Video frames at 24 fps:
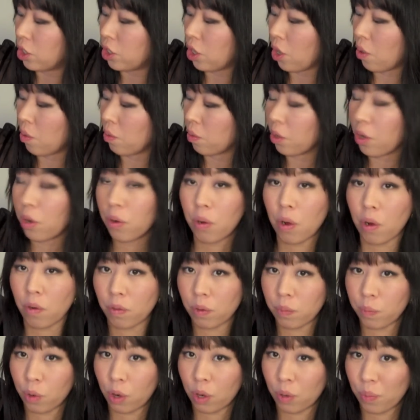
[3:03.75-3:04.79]
Don't go
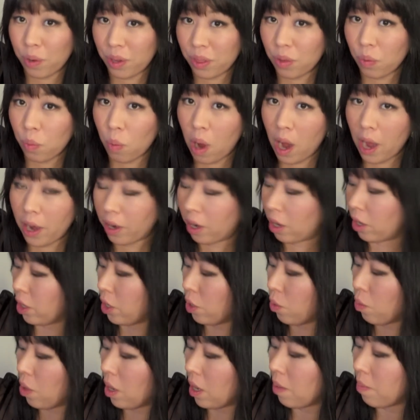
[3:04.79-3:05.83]
overboard with the water.
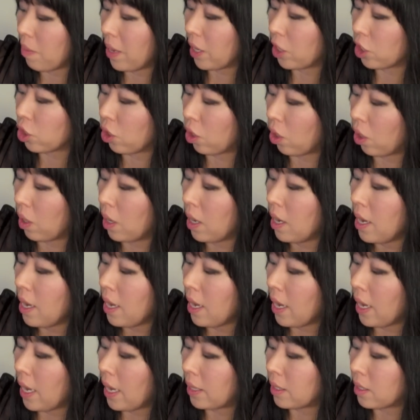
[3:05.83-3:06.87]
You wanna make sure
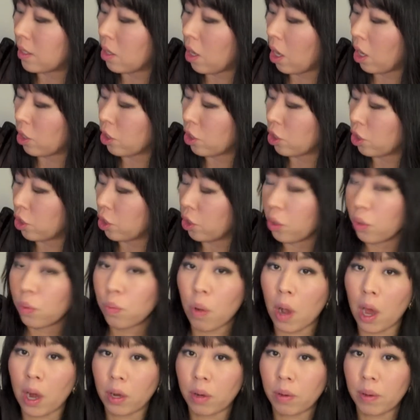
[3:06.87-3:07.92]
it's not too
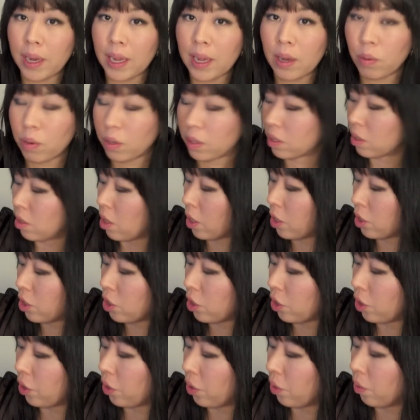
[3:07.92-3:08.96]
watery or it's not
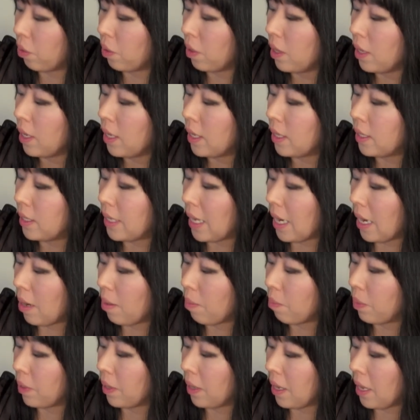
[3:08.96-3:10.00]
too
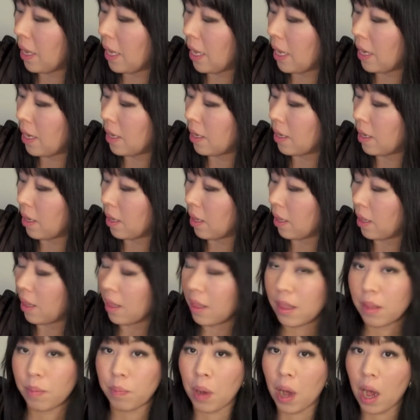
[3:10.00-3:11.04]
damp in
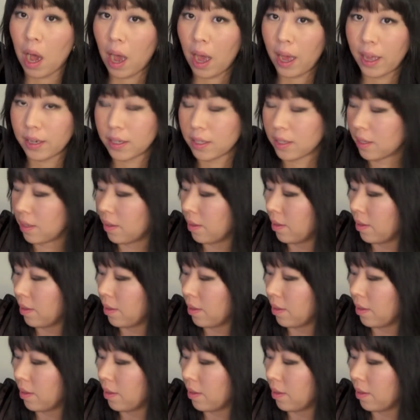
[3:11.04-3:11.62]
the pot.